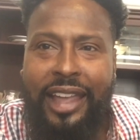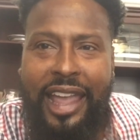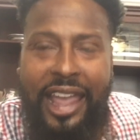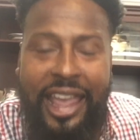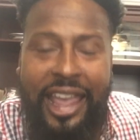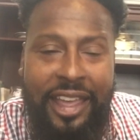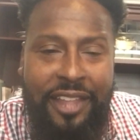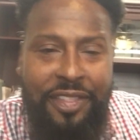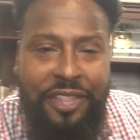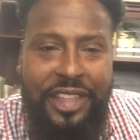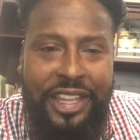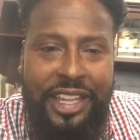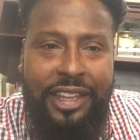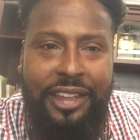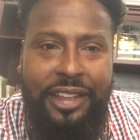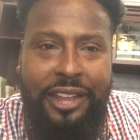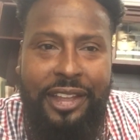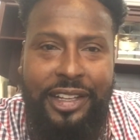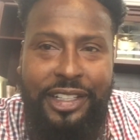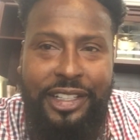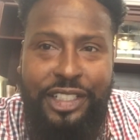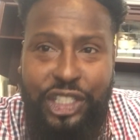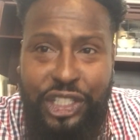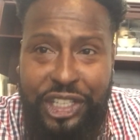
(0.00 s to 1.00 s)
And
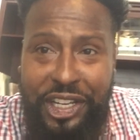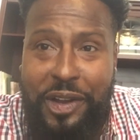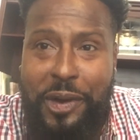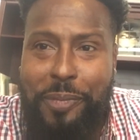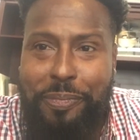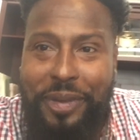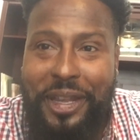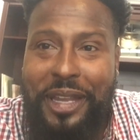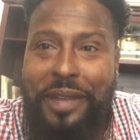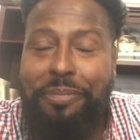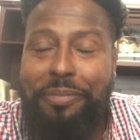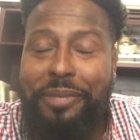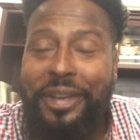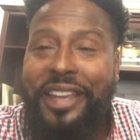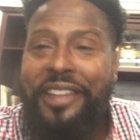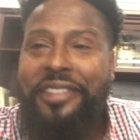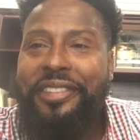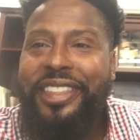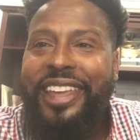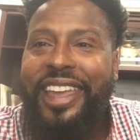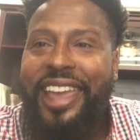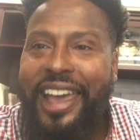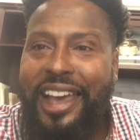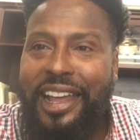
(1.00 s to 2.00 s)
the GOP being
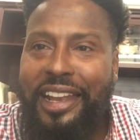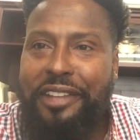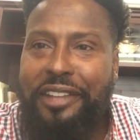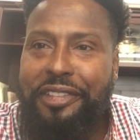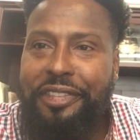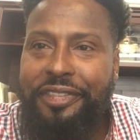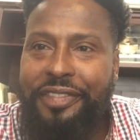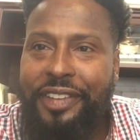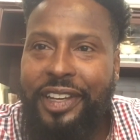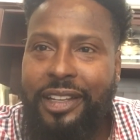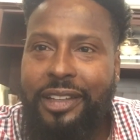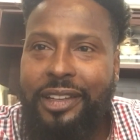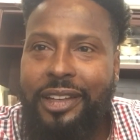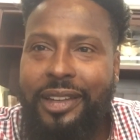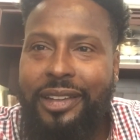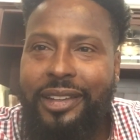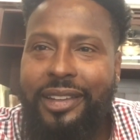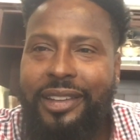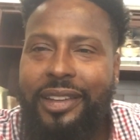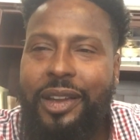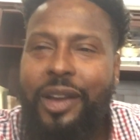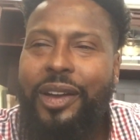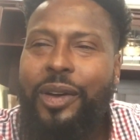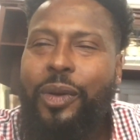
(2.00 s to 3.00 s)
the elephant,
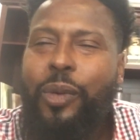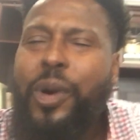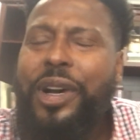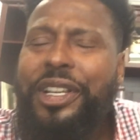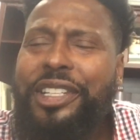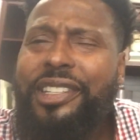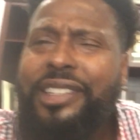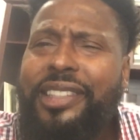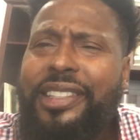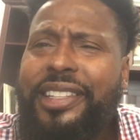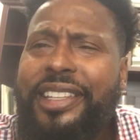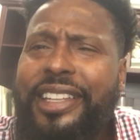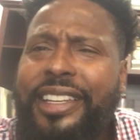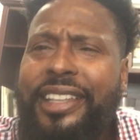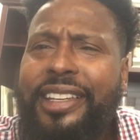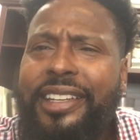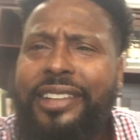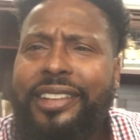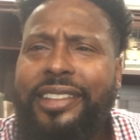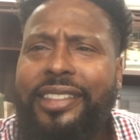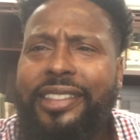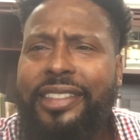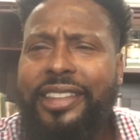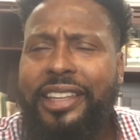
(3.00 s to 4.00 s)
what's
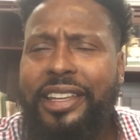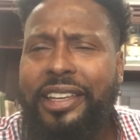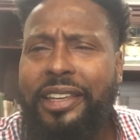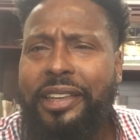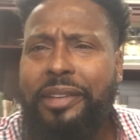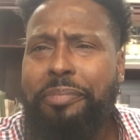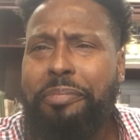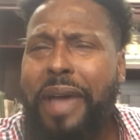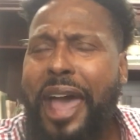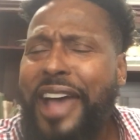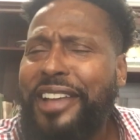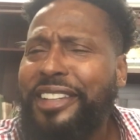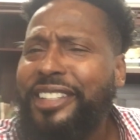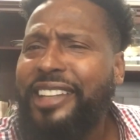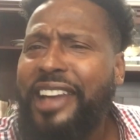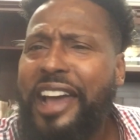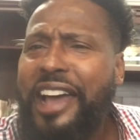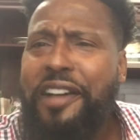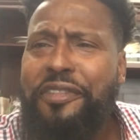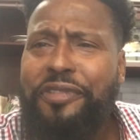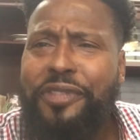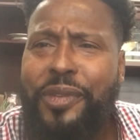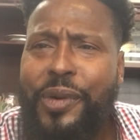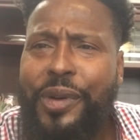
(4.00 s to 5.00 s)
the the
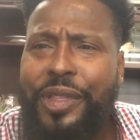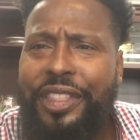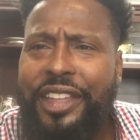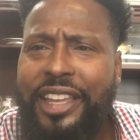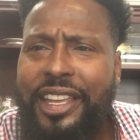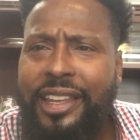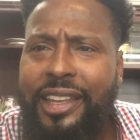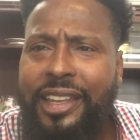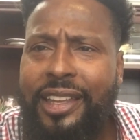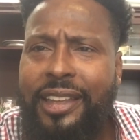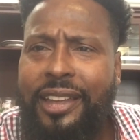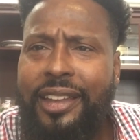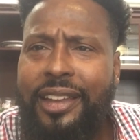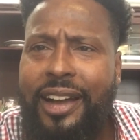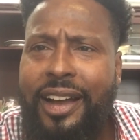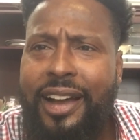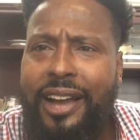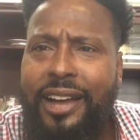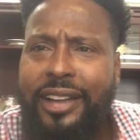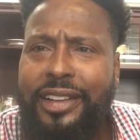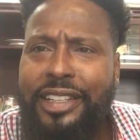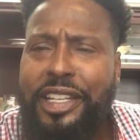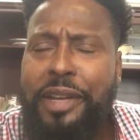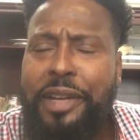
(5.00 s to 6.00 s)
mascot for the
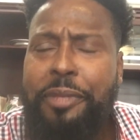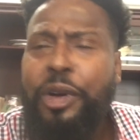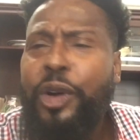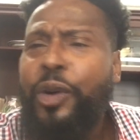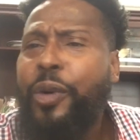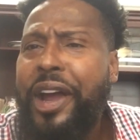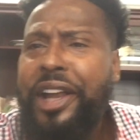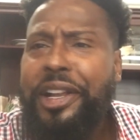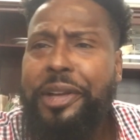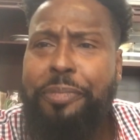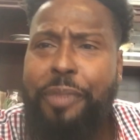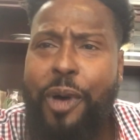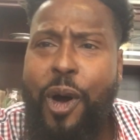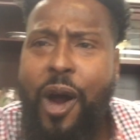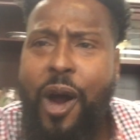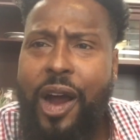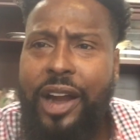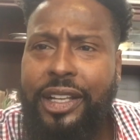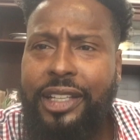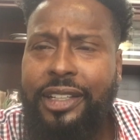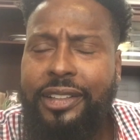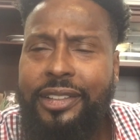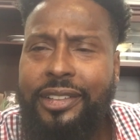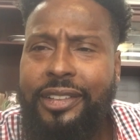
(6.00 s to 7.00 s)
uh, Democratic
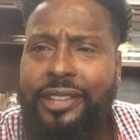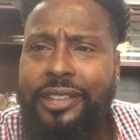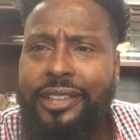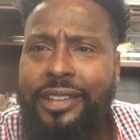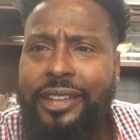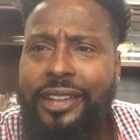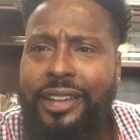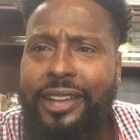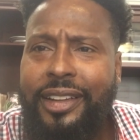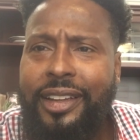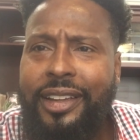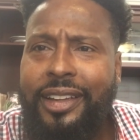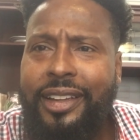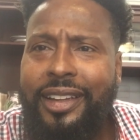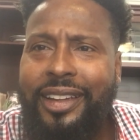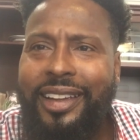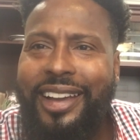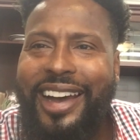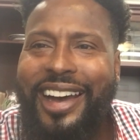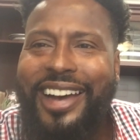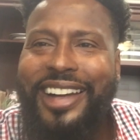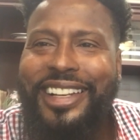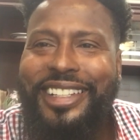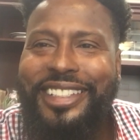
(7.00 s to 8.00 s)
Party?
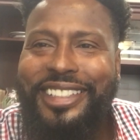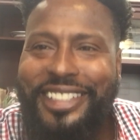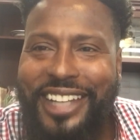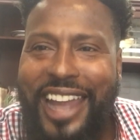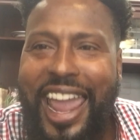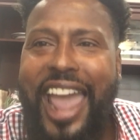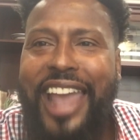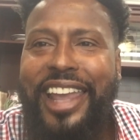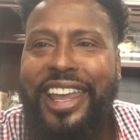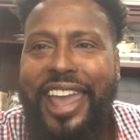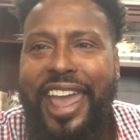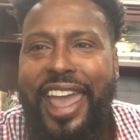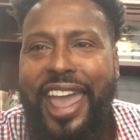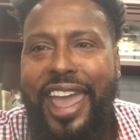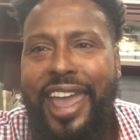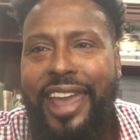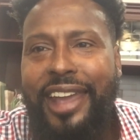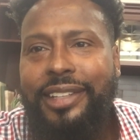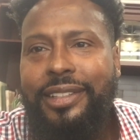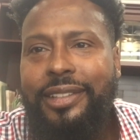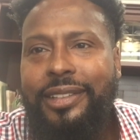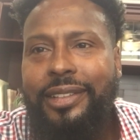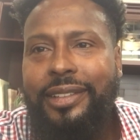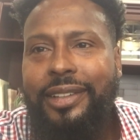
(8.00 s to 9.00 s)
A
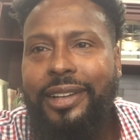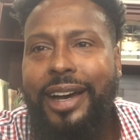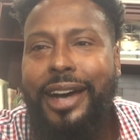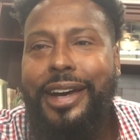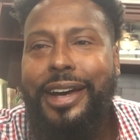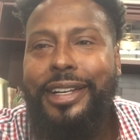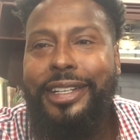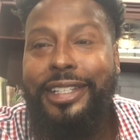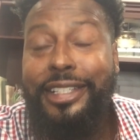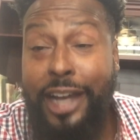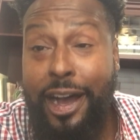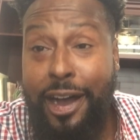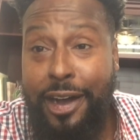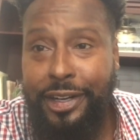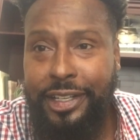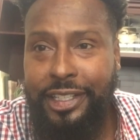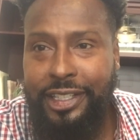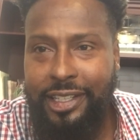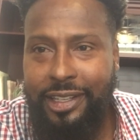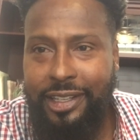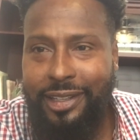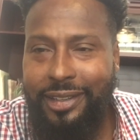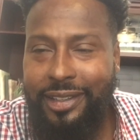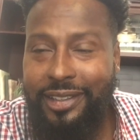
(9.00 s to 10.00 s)
jackass, a
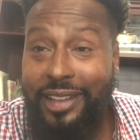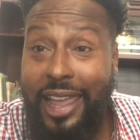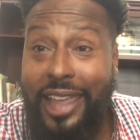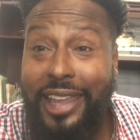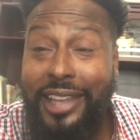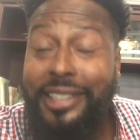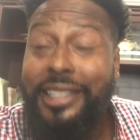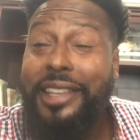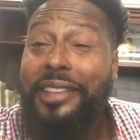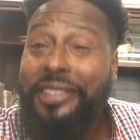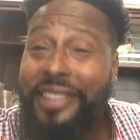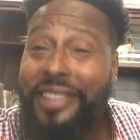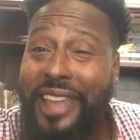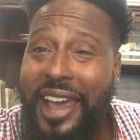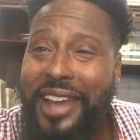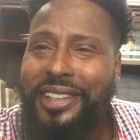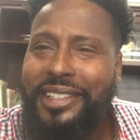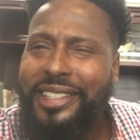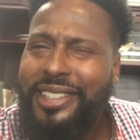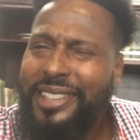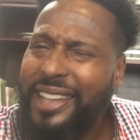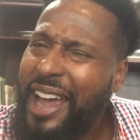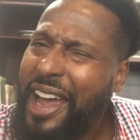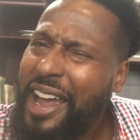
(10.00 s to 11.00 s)
donkey. Isn't that a
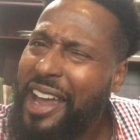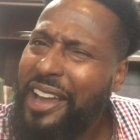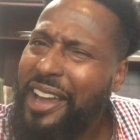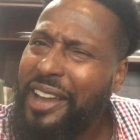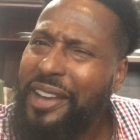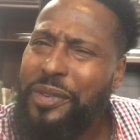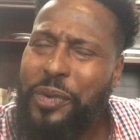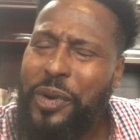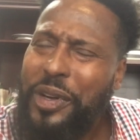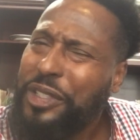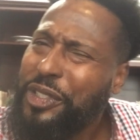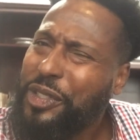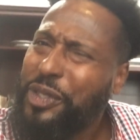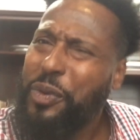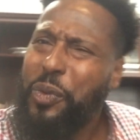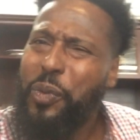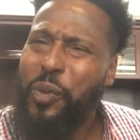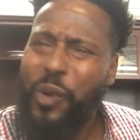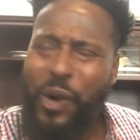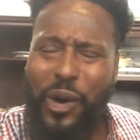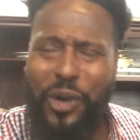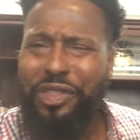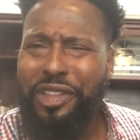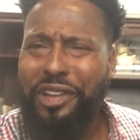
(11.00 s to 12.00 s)
sign? What's the
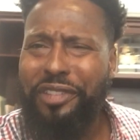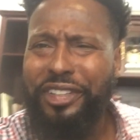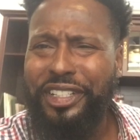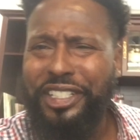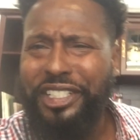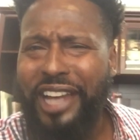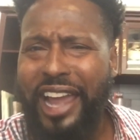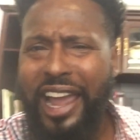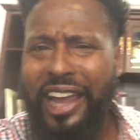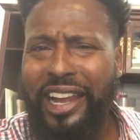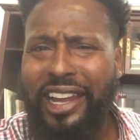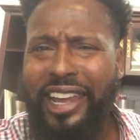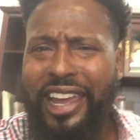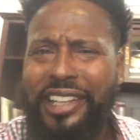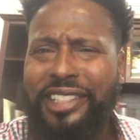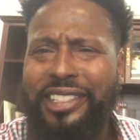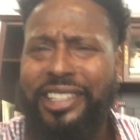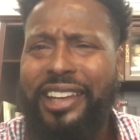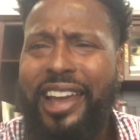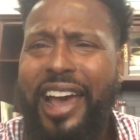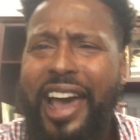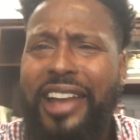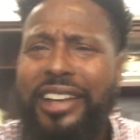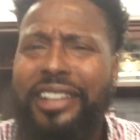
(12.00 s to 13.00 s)
worth of a jackass?
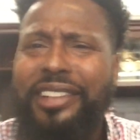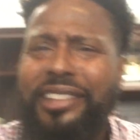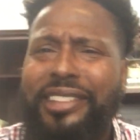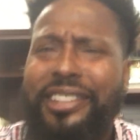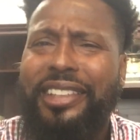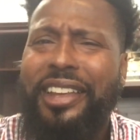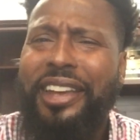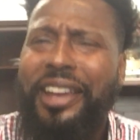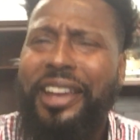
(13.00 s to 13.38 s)
And how did